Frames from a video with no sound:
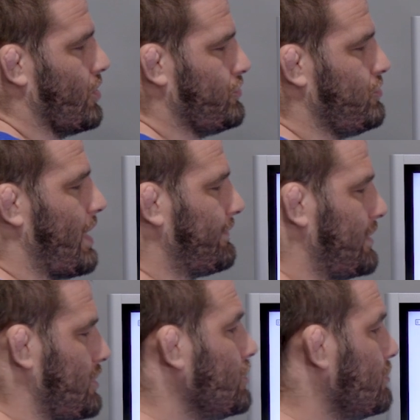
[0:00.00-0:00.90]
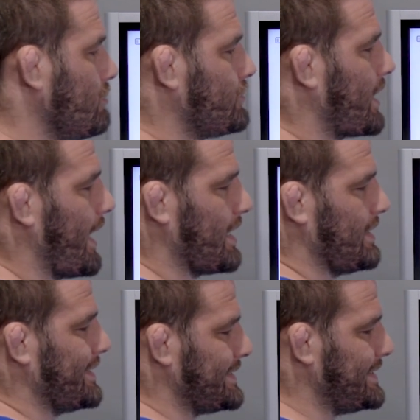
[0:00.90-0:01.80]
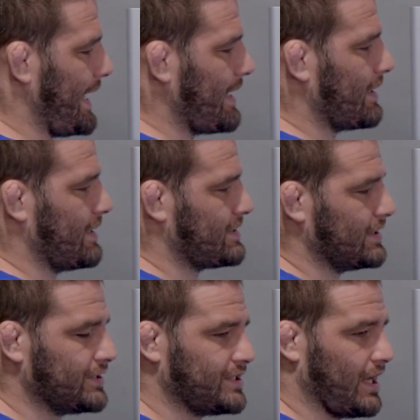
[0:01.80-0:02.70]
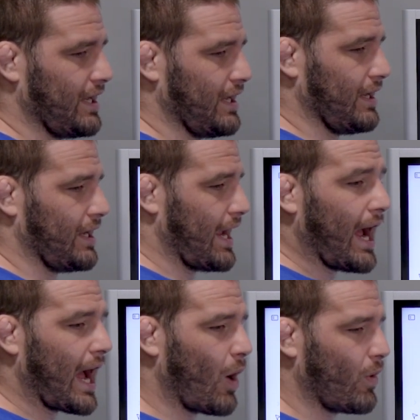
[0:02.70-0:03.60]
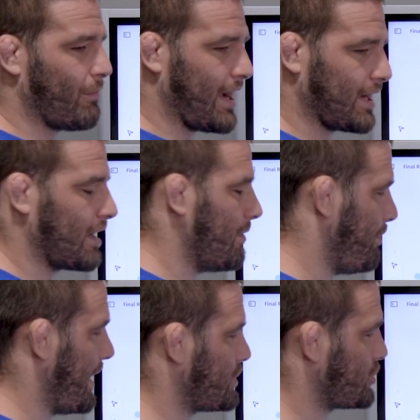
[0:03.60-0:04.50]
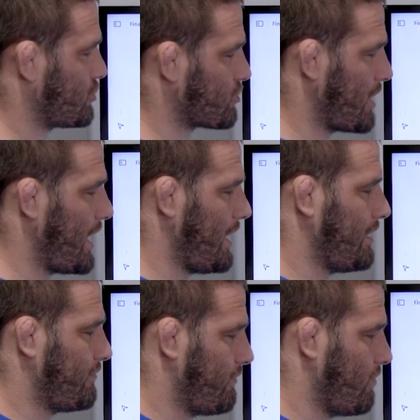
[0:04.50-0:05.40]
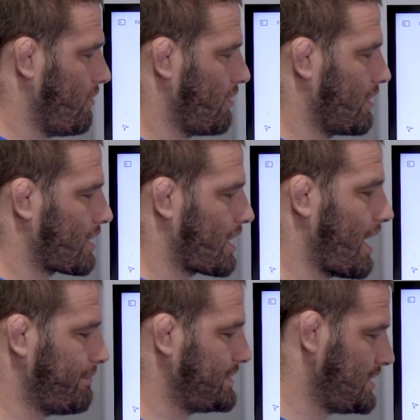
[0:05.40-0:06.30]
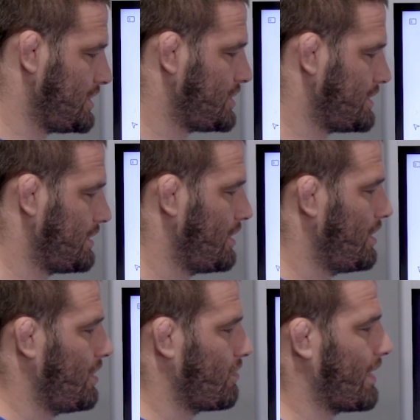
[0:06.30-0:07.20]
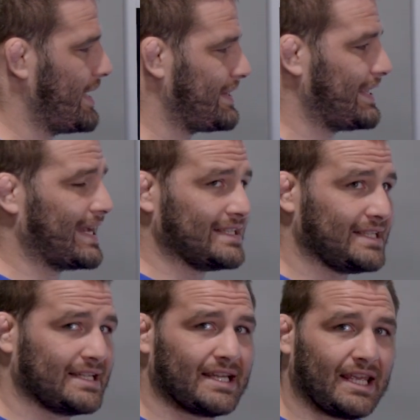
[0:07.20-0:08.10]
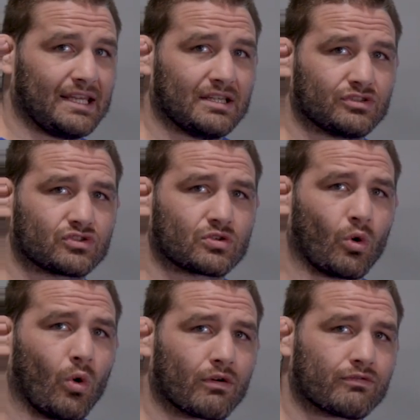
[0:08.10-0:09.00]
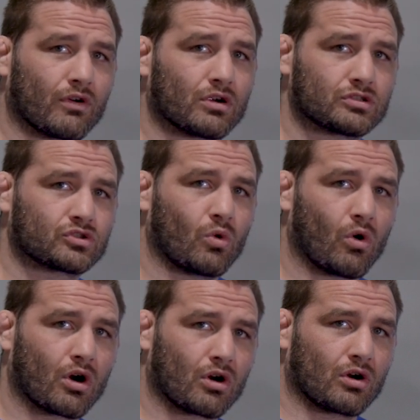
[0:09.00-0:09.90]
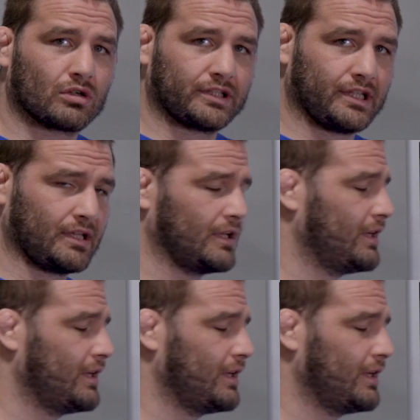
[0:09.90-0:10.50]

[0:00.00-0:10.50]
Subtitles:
you have to use kind of this data to say, how am I gonna best train for competition, right? The idea is score first, score early.